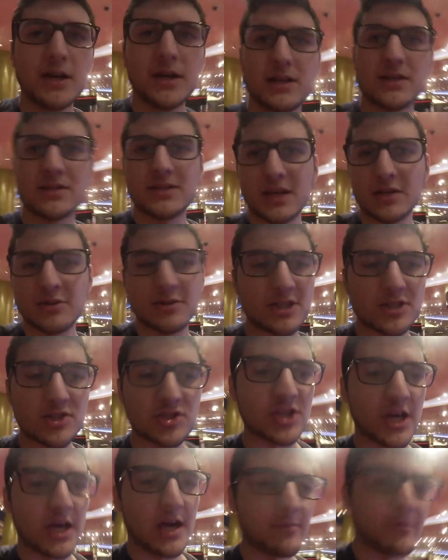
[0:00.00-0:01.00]
Decided to
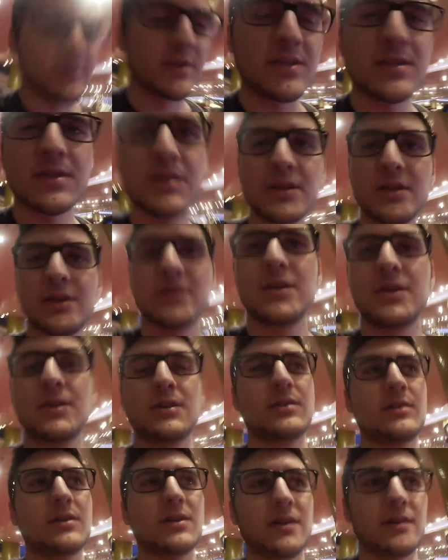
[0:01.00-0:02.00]
just jam it.
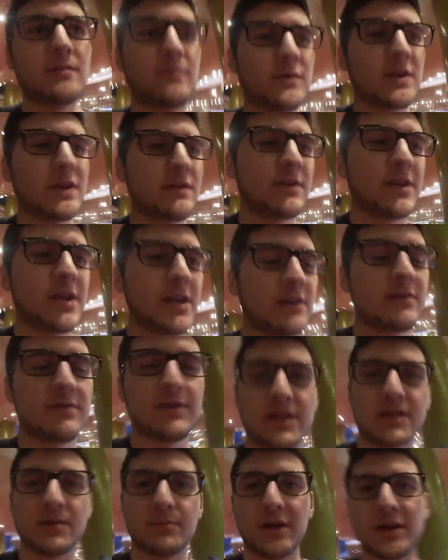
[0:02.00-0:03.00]
Um, we definitely heard of
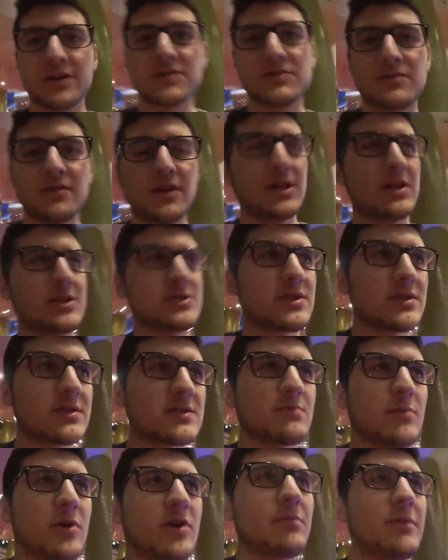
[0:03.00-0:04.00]
like the buttons range and
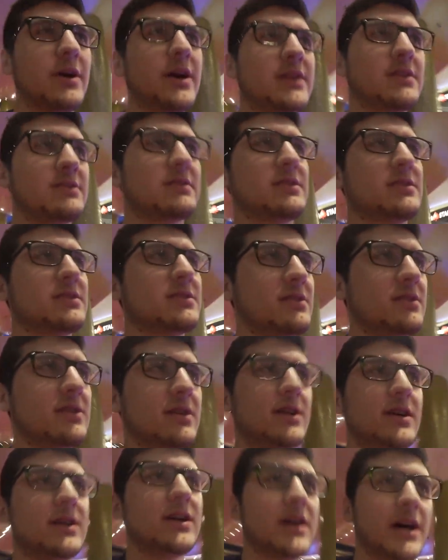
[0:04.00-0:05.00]
the small blind, and
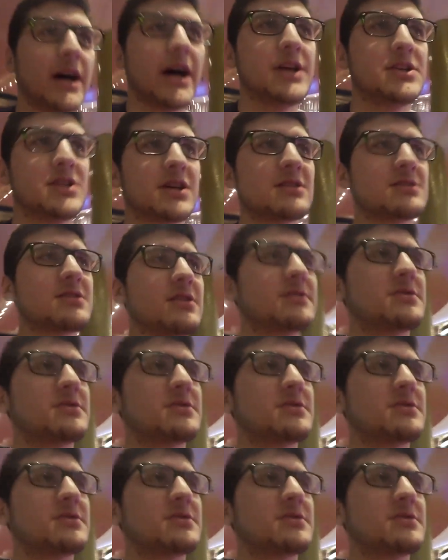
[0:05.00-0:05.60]
the hijack is